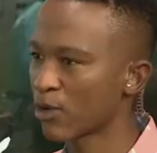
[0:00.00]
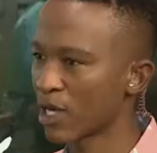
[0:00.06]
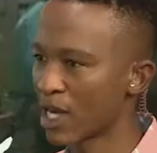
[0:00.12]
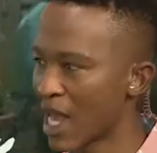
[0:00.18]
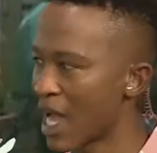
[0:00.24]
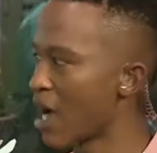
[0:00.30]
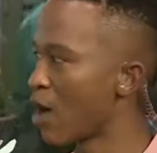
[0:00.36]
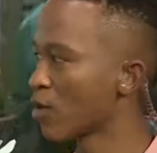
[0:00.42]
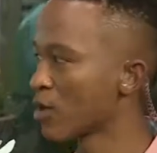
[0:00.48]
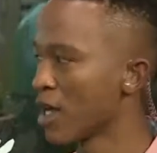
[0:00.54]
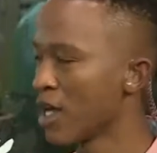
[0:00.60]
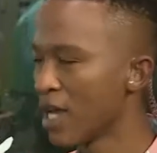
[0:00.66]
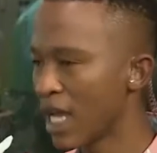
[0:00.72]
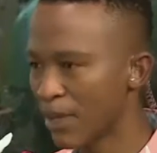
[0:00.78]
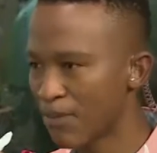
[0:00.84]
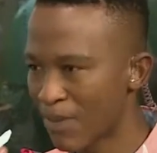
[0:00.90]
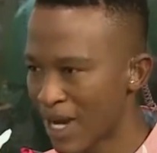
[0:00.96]
out loud,
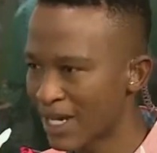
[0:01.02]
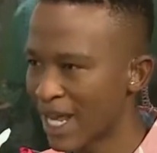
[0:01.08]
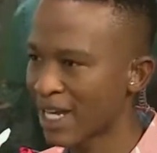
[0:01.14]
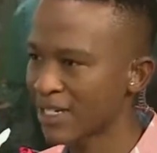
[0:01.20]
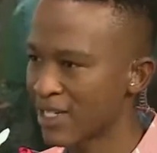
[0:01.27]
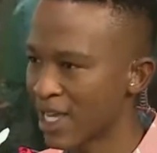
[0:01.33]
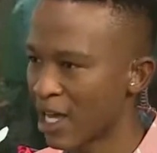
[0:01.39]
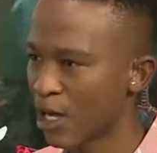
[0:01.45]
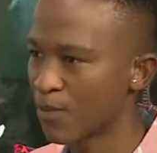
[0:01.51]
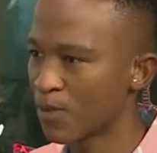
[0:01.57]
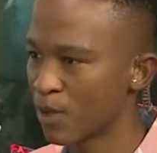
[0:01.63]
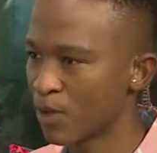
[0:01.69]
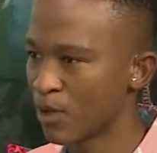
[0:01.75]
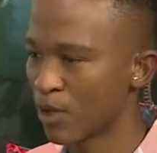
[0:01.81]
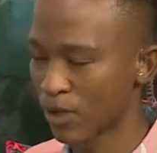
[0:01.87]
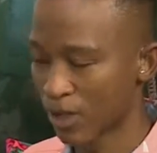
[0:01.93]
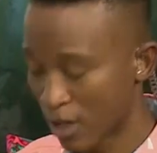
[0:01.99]
it might actually help
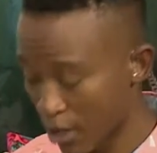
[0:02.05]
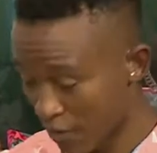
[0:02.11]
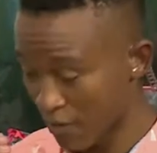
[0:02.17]
you not